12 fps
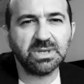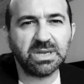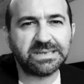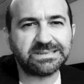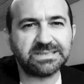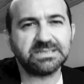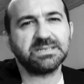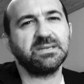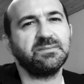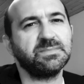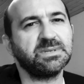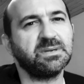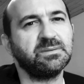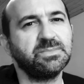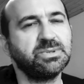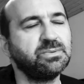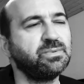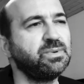at the same time
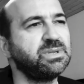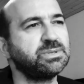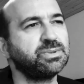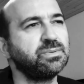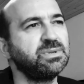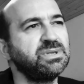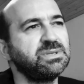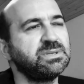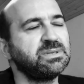to retreat